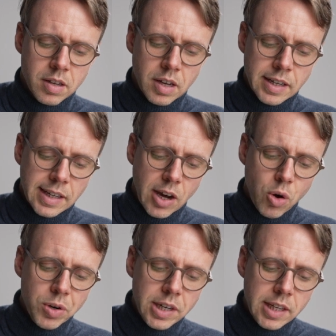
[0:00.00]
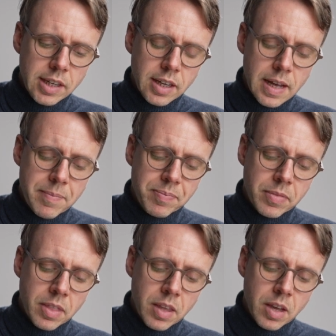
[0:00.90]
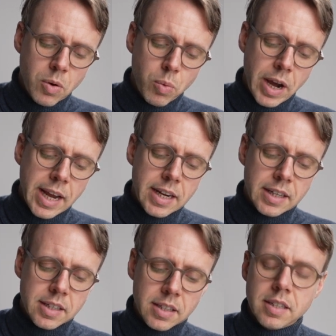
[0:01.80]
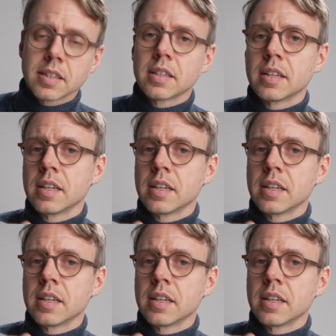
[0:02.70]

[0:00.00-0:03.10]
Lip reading: And the only way that this